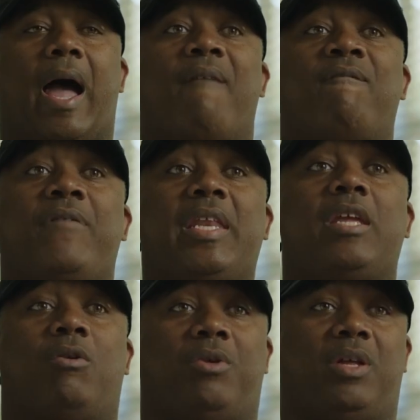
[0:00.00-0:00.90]
I
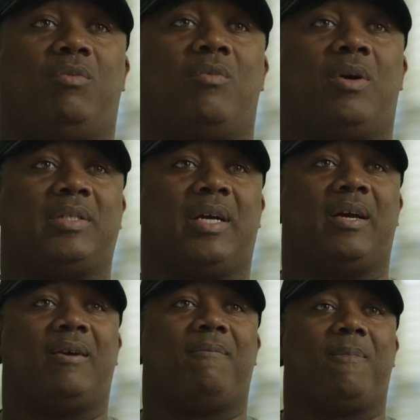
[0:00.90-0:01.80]
videoed it one
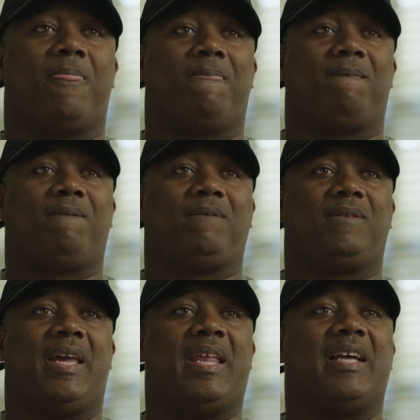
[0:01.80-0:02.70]
time,
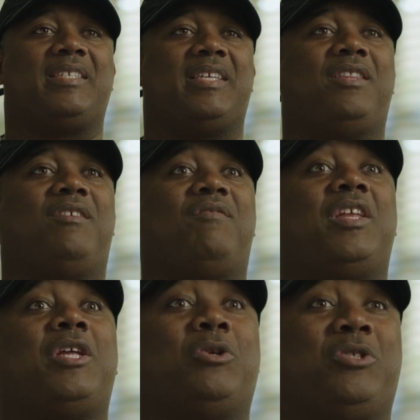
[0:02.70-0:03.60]
and I sent the
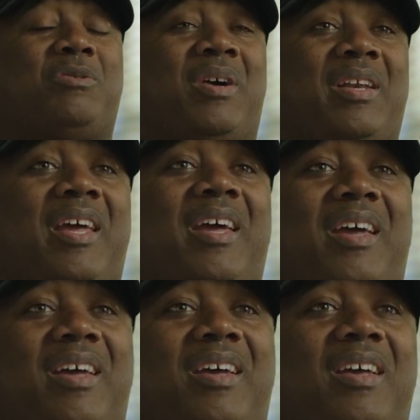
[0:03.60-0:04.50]
video to my
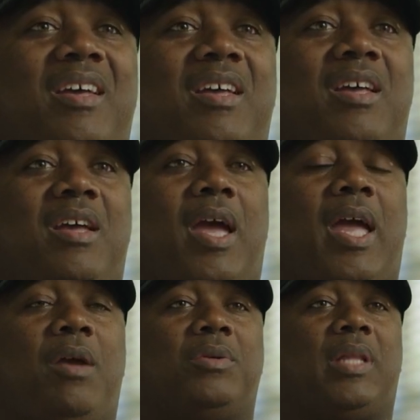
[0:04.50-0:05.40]
dad, and
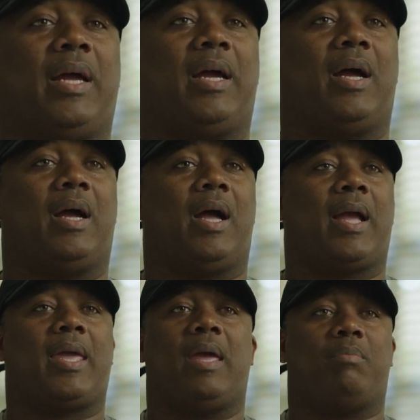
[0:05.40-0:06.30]
he was like,
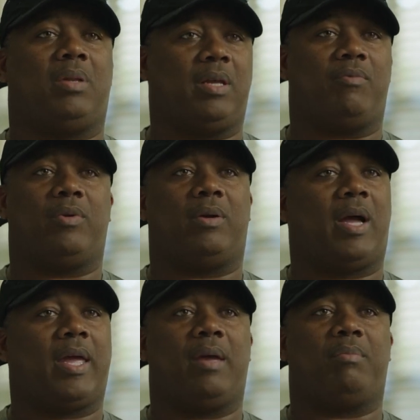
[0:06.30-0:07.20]
I can't believe what
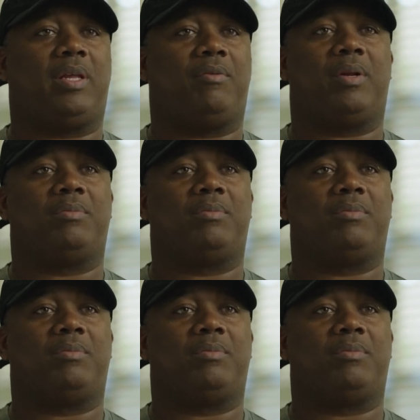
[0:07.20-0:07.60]
I can't believe what